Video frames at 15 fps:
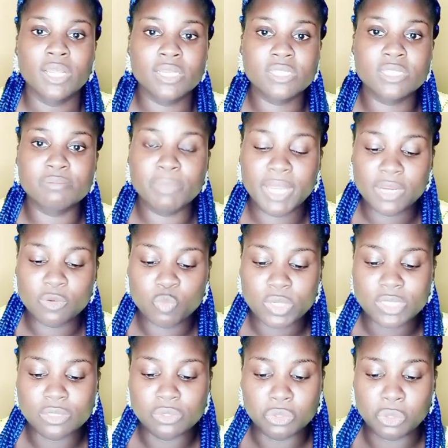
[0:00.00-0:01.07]
it's made
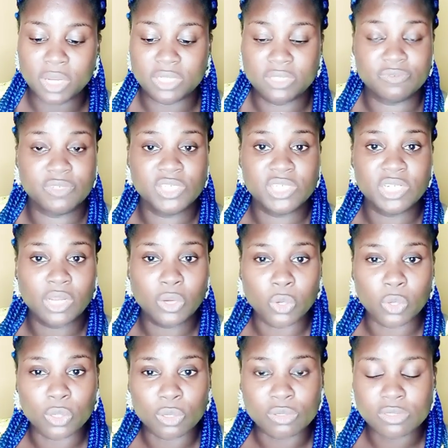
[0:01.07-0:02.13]
with no artificial
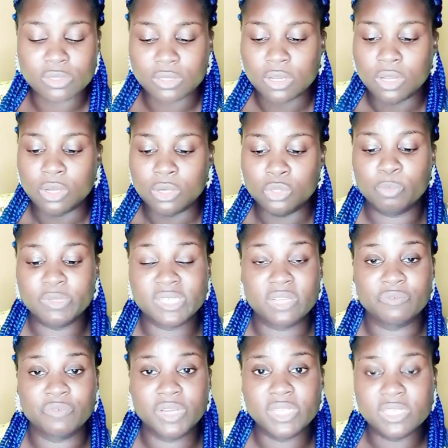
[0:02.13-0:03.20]
colors, no
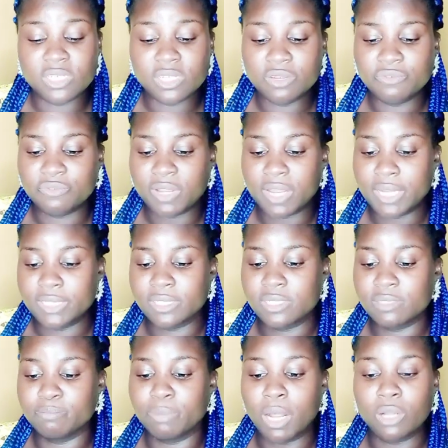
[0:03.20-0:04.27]
preservative, and
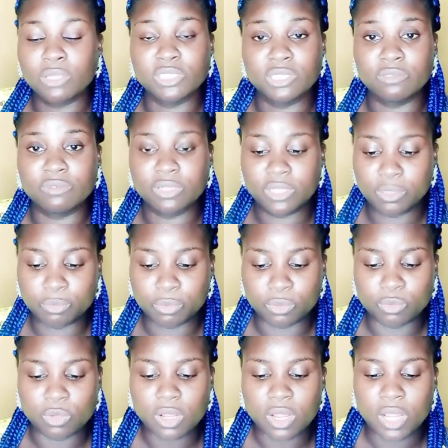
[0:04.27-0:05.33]
is
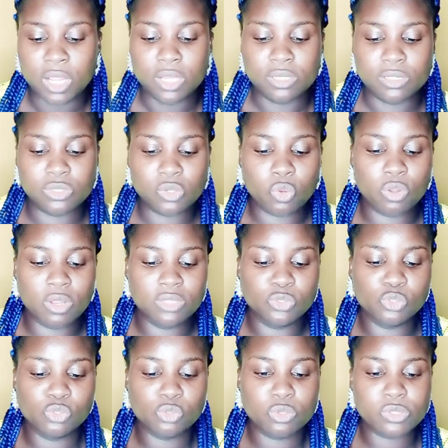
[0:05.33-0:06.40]
biodegradable. So
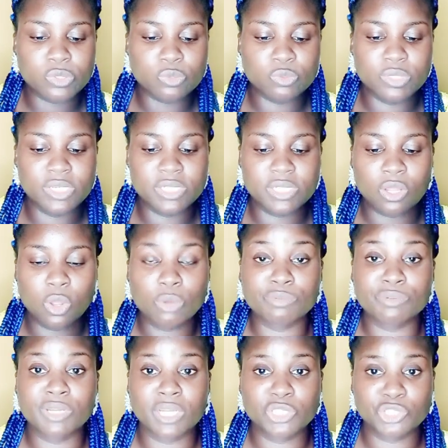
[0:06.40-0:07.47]
Doodoo Osun is
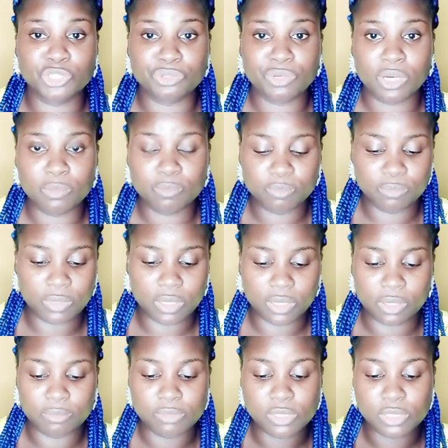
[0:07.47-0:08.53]
all natural
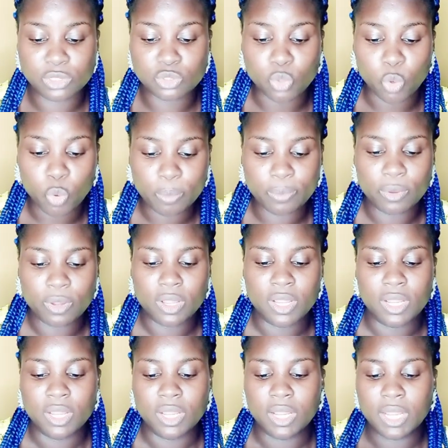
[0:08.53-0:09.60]
soap,
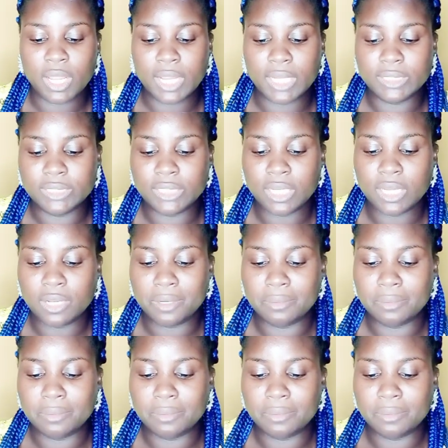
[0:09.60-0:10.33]
and